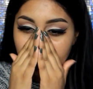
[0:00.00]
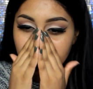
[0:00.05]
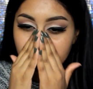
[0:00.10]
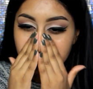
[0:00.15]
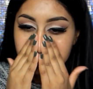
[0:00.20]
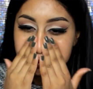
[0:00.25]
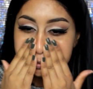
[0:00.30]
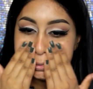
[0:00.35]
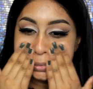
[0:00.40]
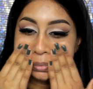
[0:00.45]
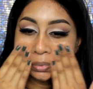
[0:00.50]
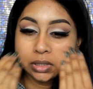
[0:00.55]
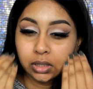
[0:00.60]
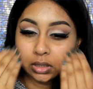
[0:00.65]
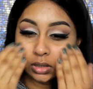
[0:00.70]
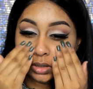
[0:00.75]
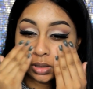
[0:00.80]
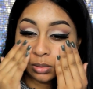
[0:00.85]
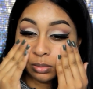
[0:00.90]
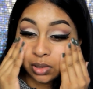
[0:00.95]
Oh, just
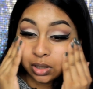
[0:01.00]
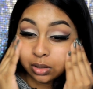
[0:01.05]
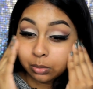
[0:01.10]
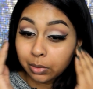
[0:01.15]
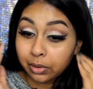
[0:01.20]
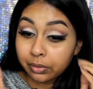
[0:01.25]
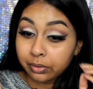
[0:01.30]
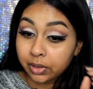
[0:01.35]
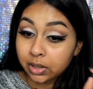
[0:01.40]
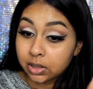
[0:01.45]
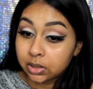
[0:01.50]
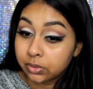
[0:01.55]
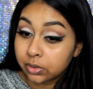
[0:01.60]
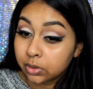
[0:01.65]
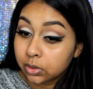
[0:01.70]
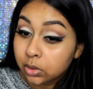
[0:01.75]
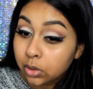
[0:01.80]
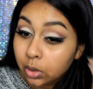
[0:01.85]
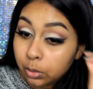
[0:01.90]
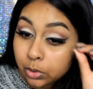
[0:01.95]
putting something on my face
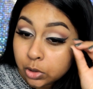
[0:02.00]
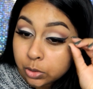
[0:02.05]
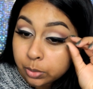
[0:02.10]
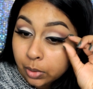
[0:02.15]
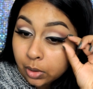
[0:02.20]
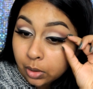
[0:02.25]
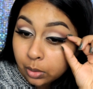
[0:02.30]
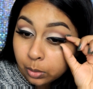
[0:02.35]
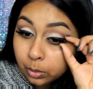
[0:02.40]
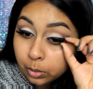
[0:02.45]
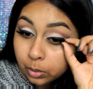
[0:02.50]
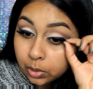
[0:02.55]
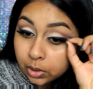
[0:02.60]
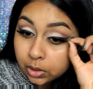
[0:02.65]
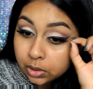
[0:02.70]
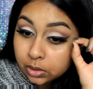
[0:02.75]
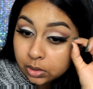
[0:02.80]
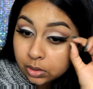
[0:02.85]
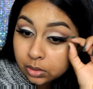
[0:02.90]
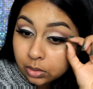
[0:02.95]
feels so much better. What is